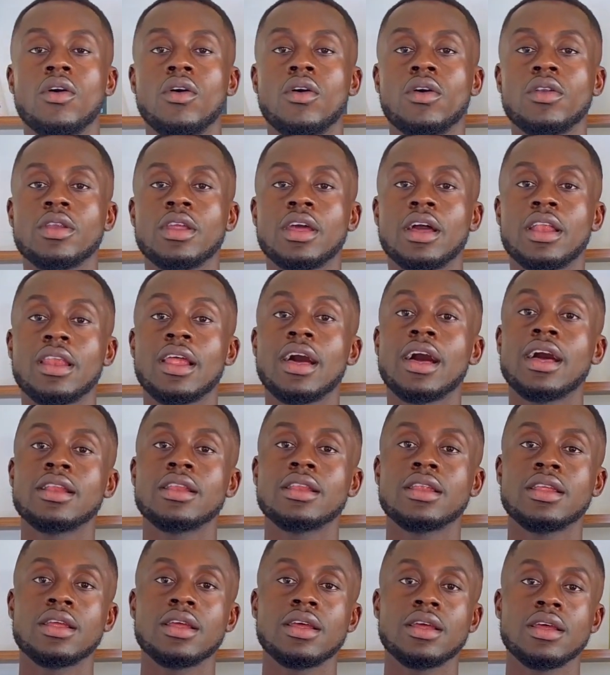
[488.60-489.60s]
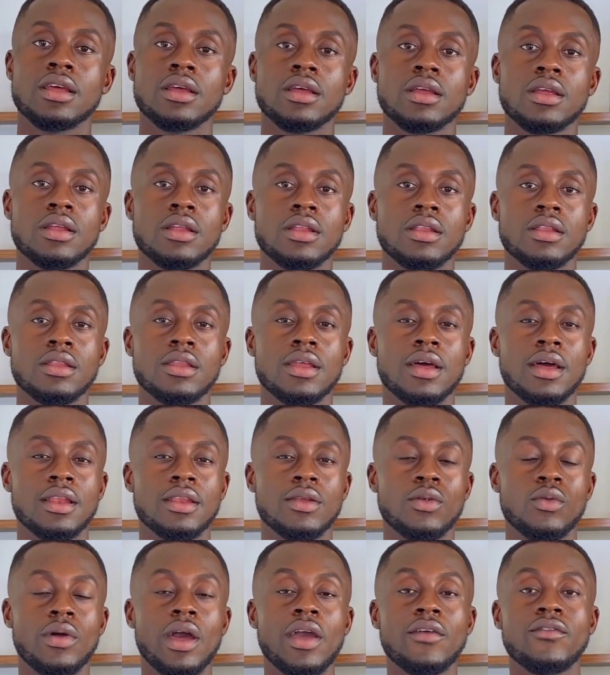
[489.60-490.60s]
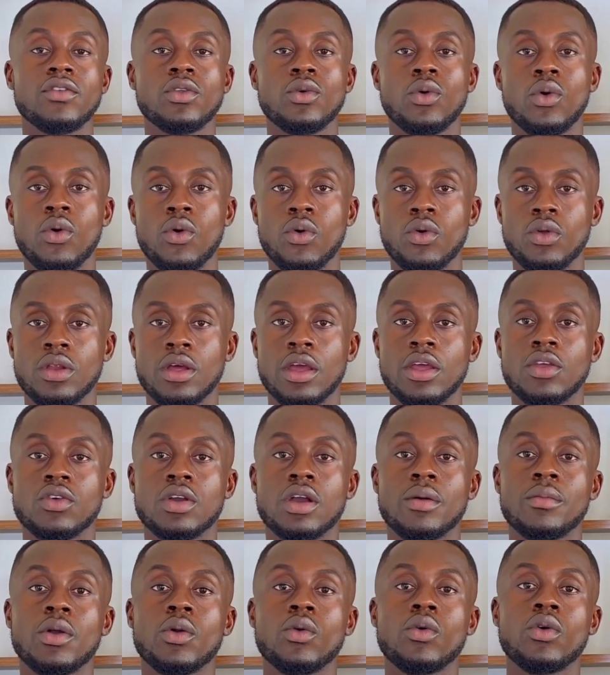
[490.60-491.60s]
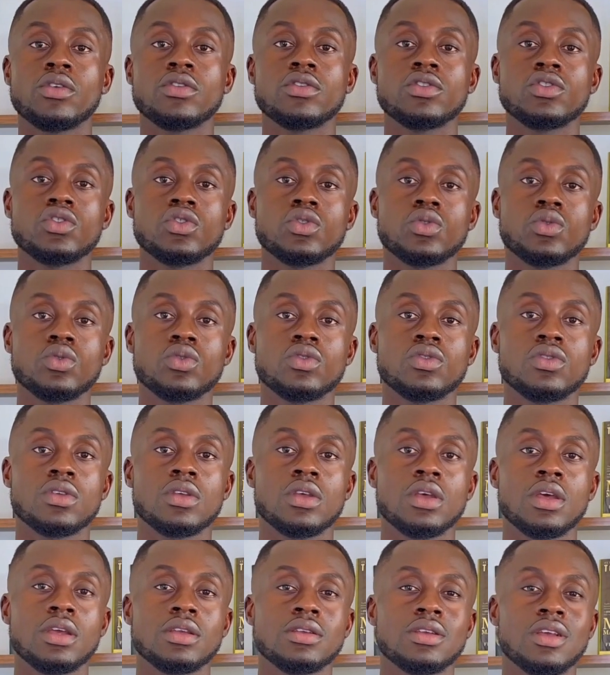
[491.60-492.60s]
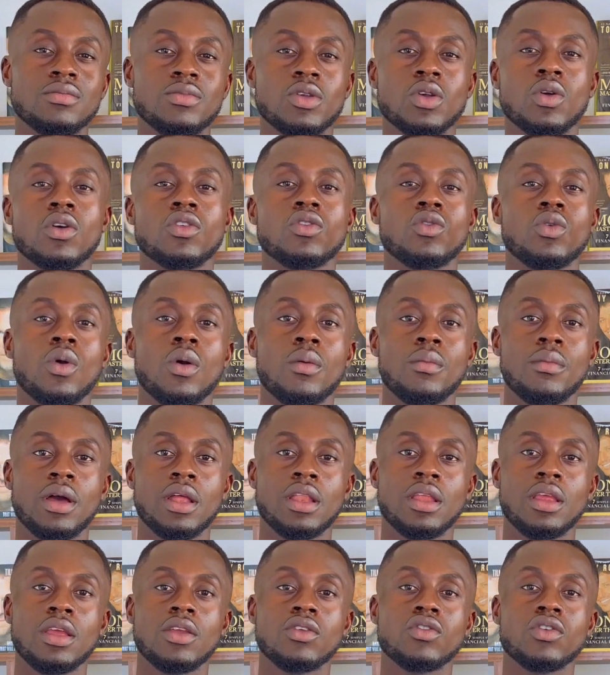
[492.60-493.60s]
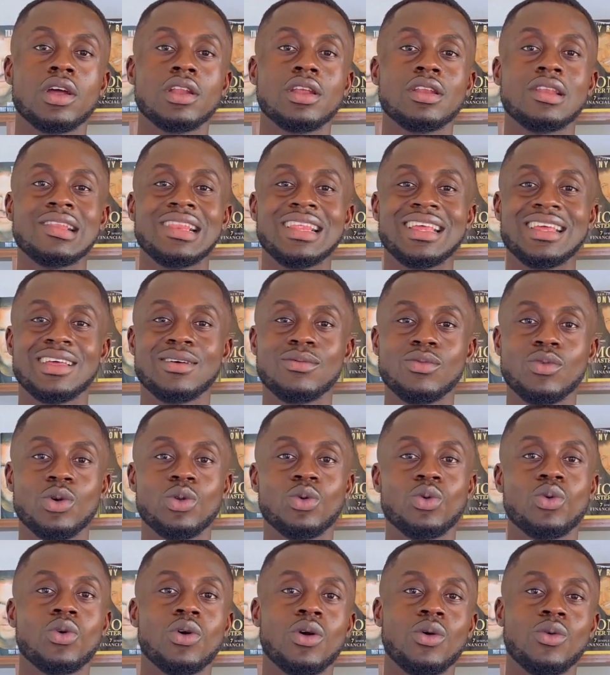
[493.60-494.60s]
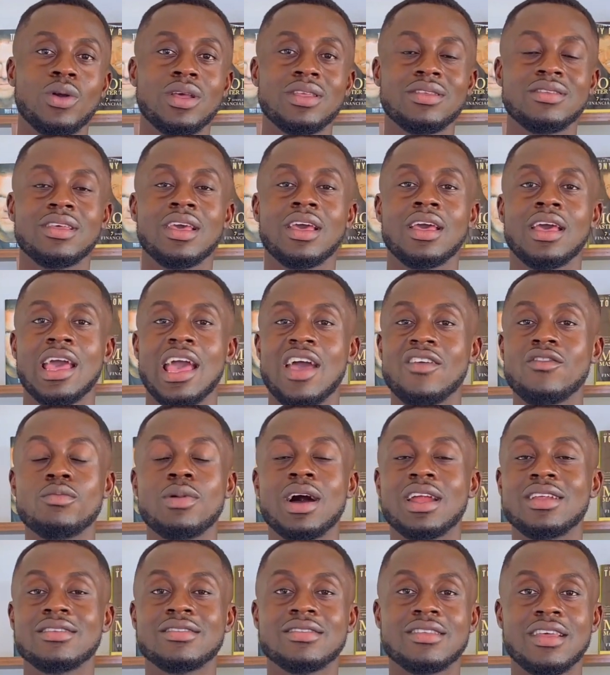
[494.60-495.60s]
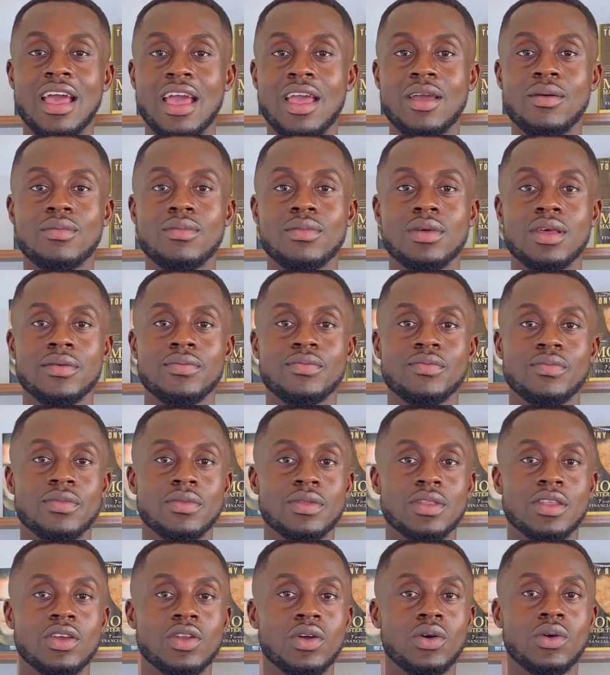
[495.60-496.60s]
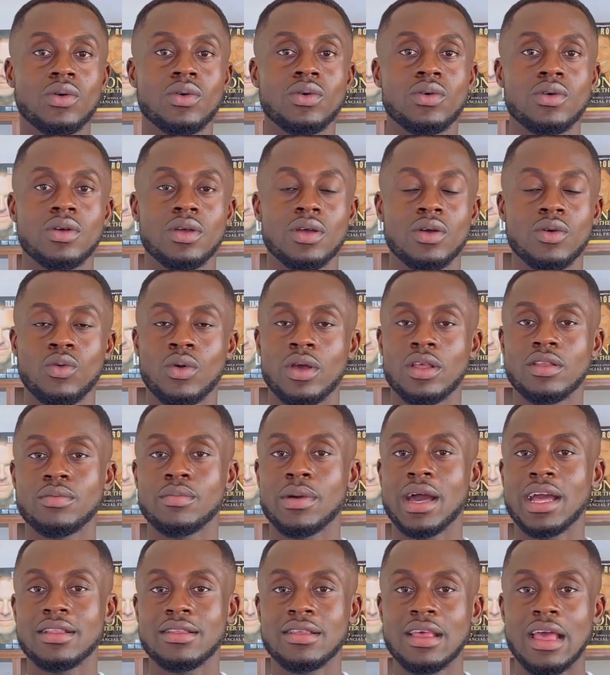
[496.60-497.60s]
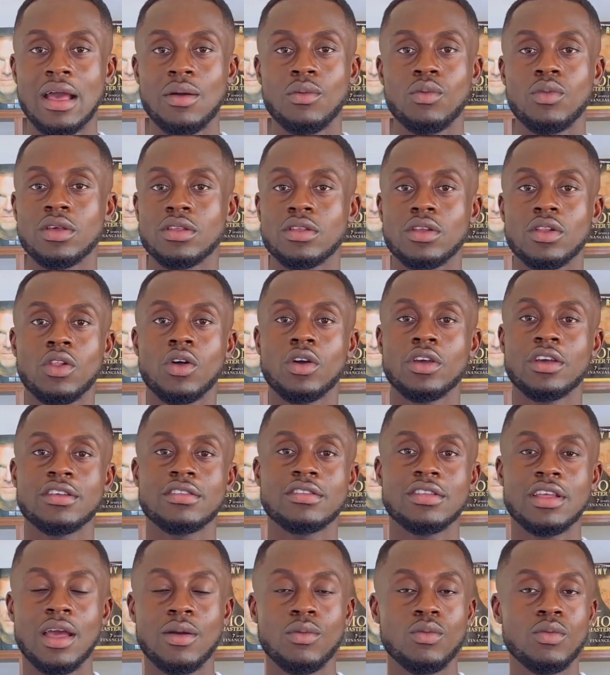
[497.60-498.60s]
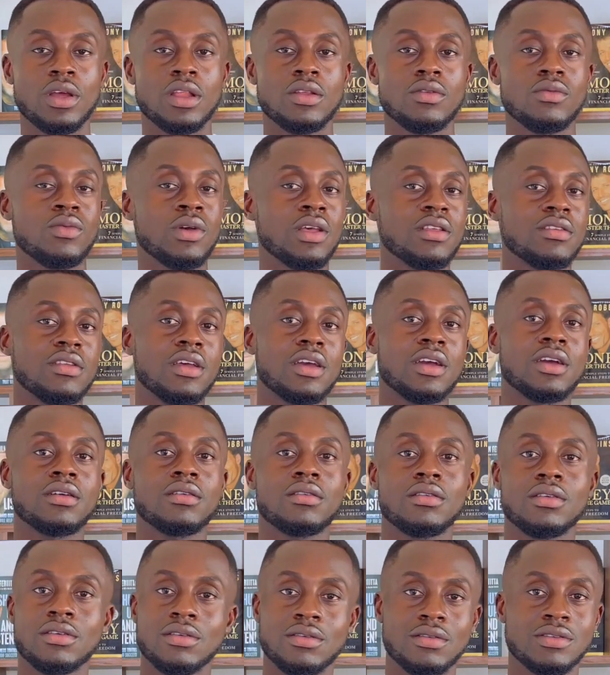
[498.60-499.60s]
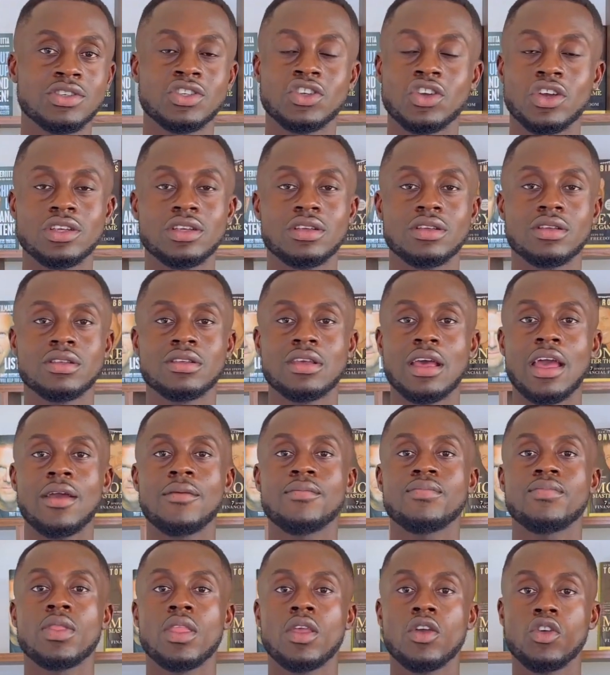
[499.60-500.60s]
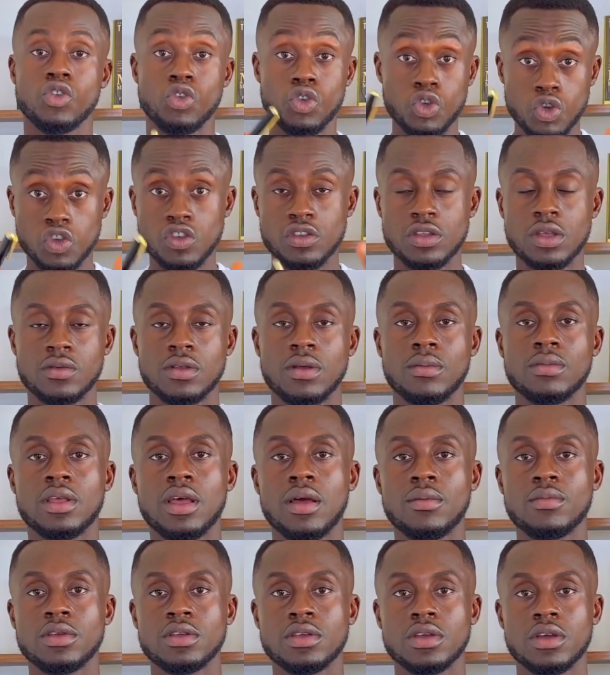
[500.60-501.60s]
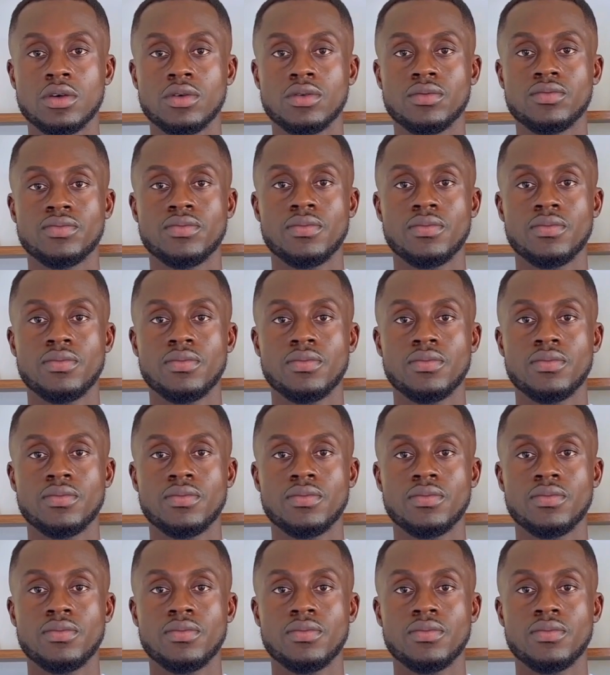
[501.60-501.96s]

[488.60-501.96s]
on their land that they rightfully own, and you come across issues just because you want money and try to delay them, go to court, waste everybody's time, you know, waste my time, waste the lawyer's time, waste the judge's time. You should save some time in jail,